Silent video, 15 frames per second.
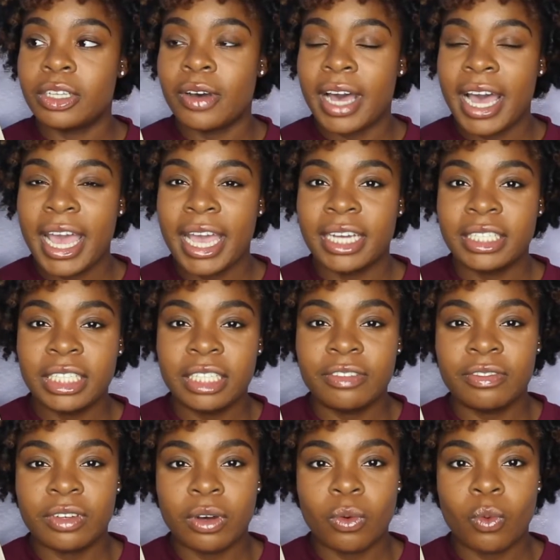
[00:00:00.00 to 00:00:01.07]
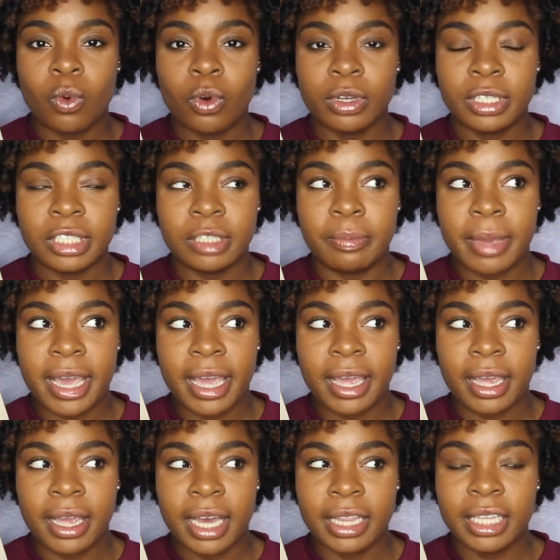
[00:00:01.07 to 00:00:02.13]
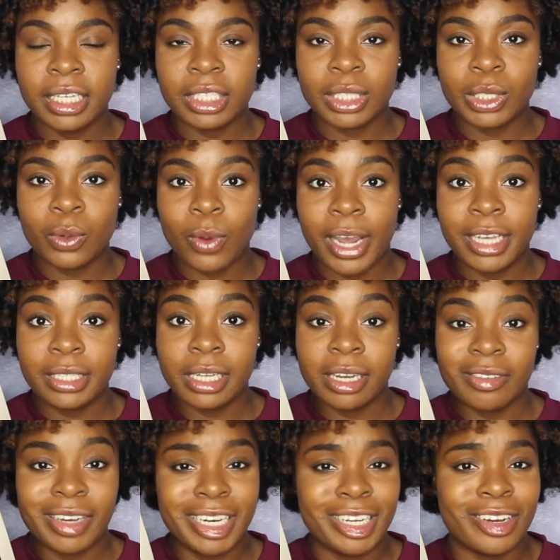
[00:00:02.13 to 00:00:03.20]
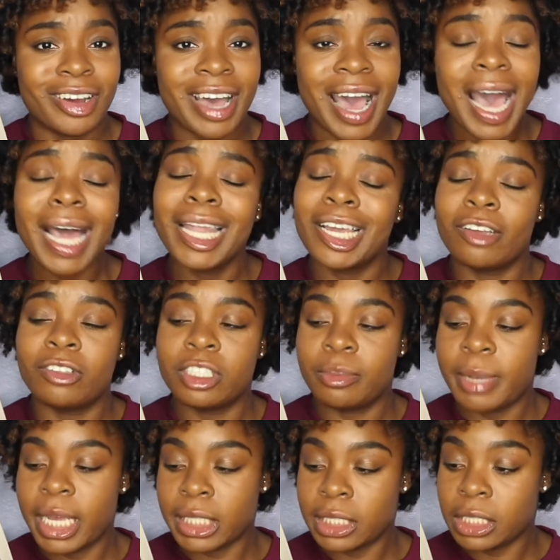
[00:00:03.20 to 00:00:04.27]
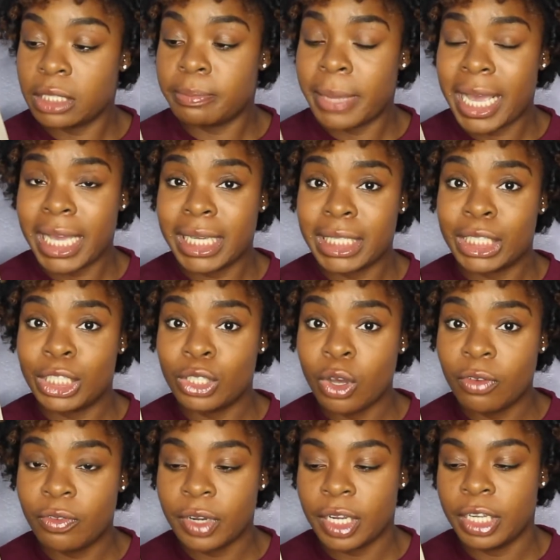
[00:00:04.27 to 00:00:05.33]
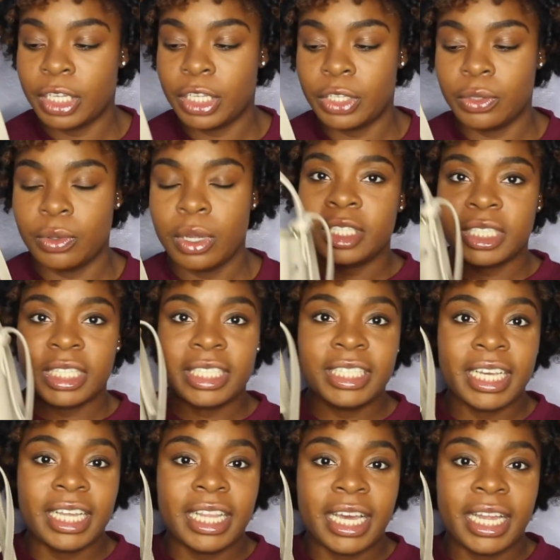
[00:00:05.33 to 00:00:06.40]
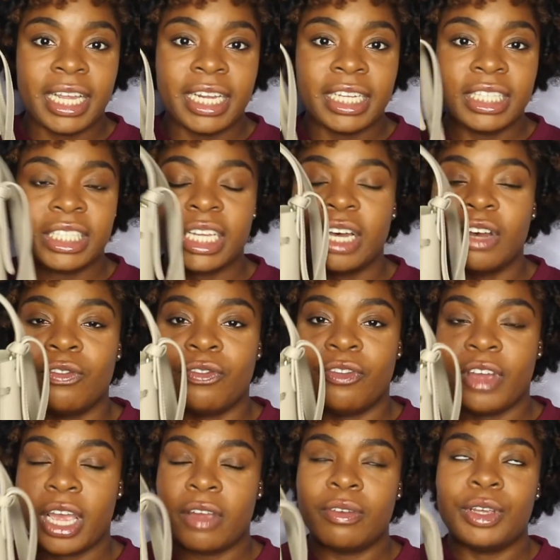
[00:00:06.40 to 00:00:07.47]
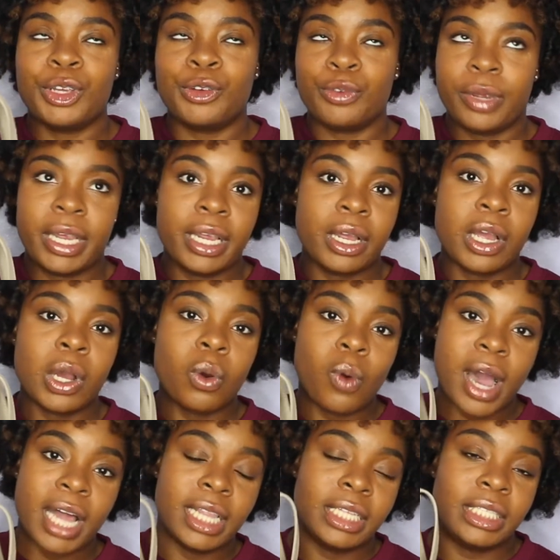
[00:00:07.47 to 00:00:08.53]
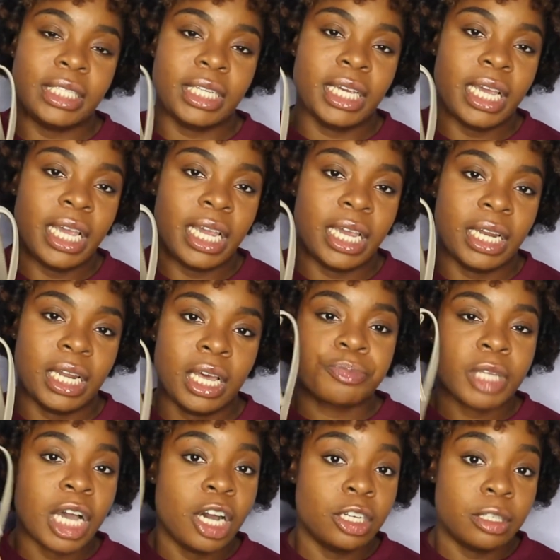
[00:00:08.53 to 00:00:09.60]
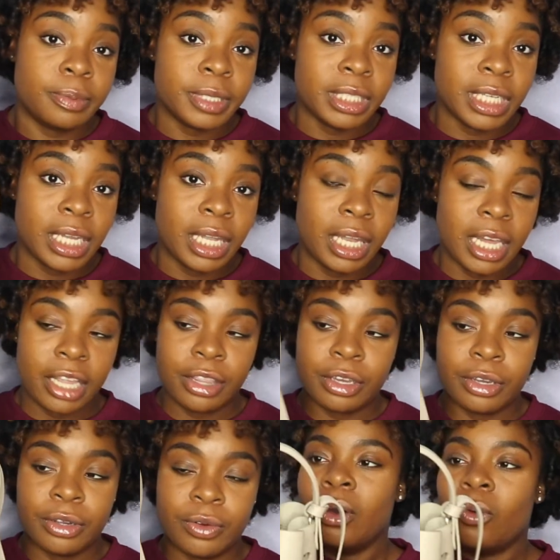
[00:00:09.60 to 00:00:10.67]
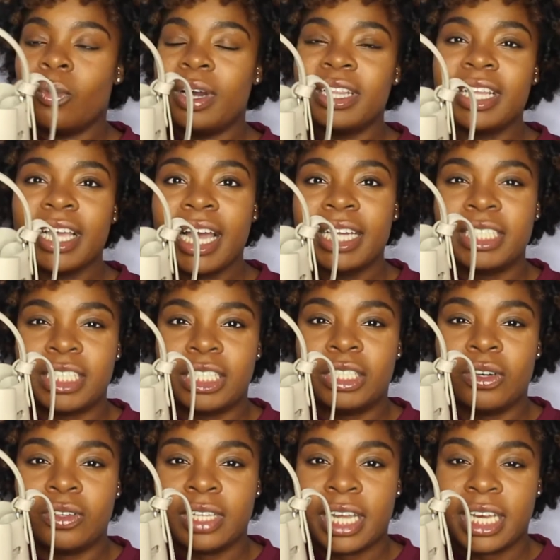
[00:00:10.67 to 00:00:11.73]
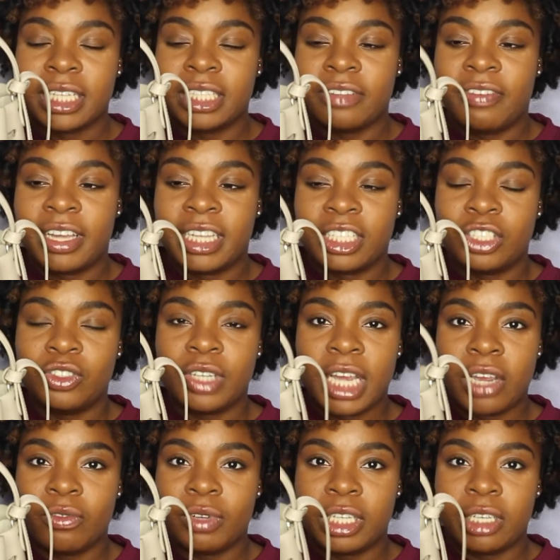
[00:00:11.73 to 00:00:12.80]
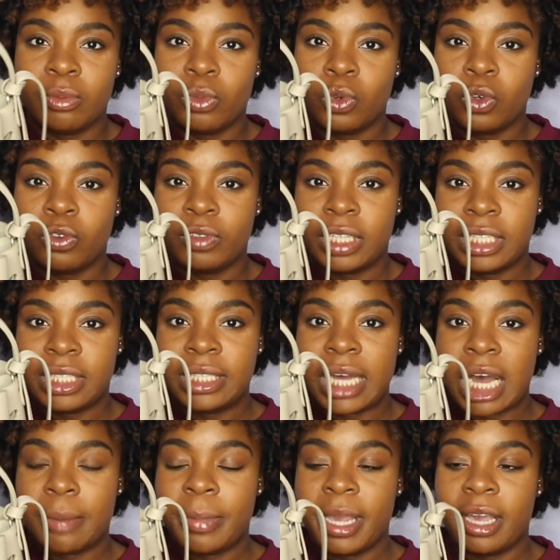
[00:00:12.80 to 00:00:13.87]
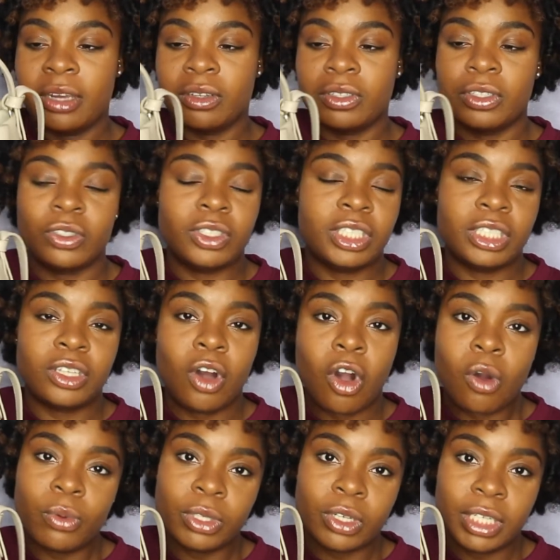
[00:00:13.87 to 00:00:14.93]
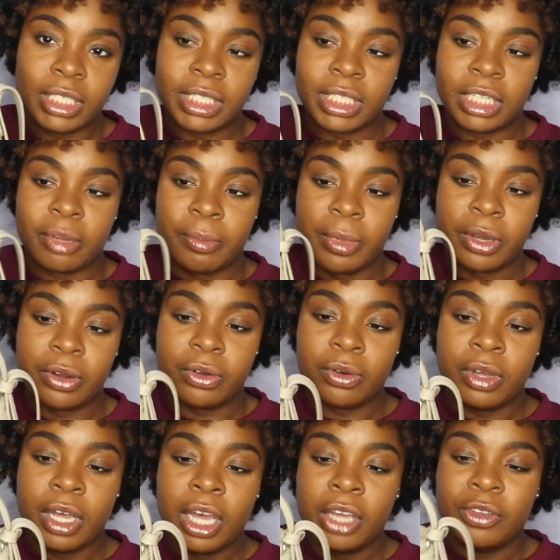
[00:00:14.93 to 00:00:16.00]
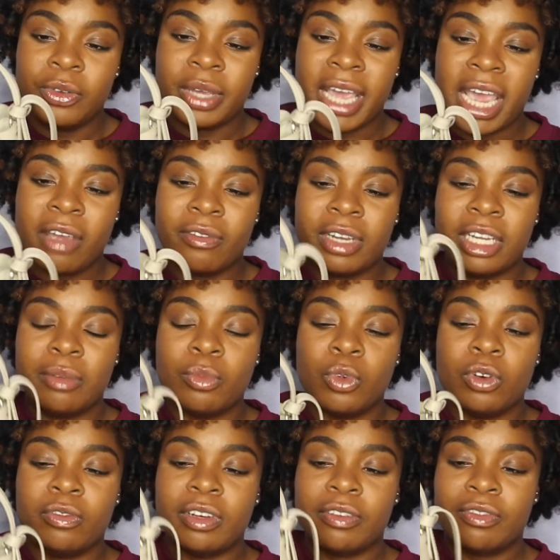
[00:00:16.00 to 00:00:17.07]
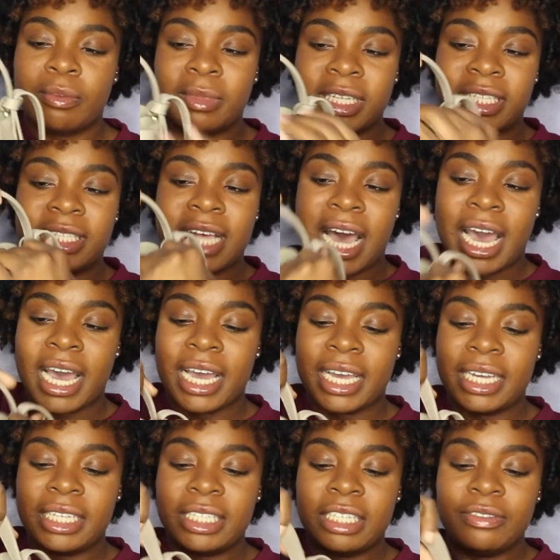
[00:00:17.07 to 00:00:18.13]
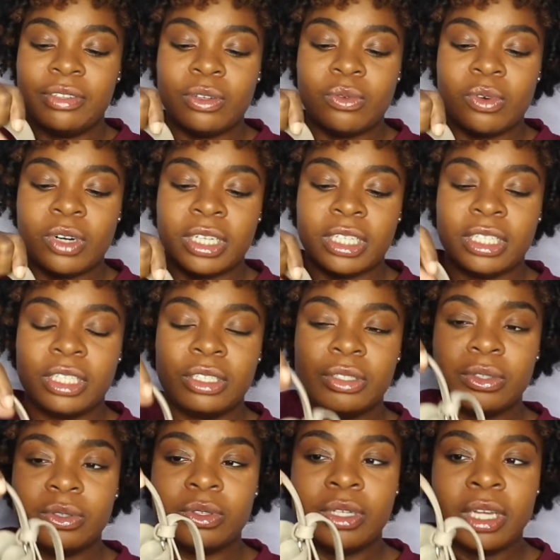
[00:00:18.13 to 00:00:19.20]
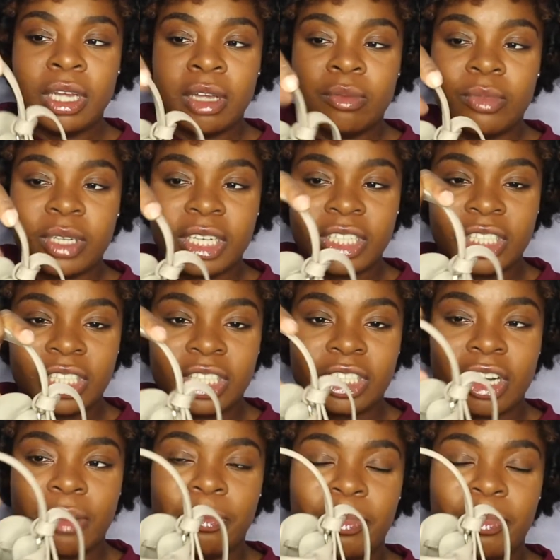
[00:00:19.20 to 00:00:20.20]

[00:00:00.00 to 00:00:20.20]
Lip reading: I actually worn this bag I think twice already, y'all. I love this bag. This bag is so freaking cute. Just to say that it is very great quality and 100% leather. One thing I just don't like is the fact that you can't really move this top handle, so it's just always going to sit in the middle. You can't really move it from the sides if you wanted to, because you'll start